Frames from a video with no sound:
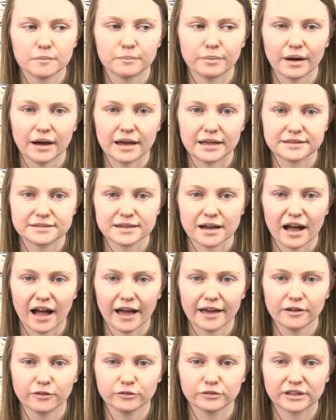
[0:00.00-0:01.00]
But
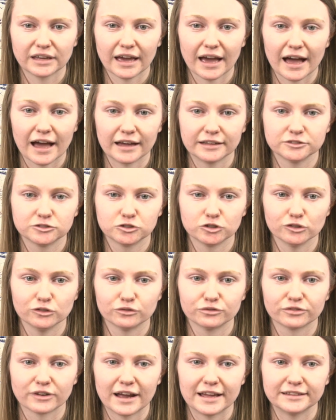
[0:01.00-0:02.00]
I only had two
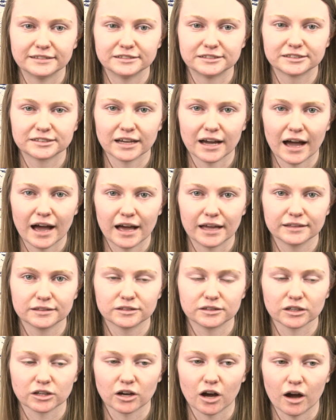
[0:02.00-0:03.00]
friends
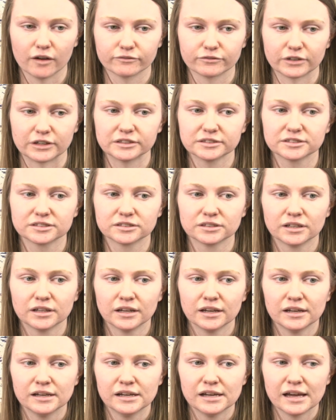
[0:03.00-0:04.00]
at the conference,
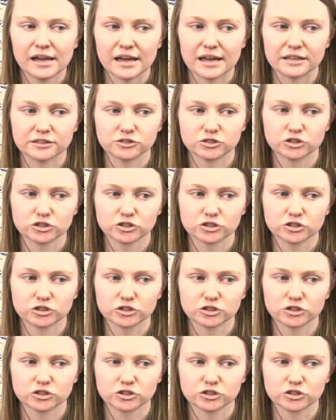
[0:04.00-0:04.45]
and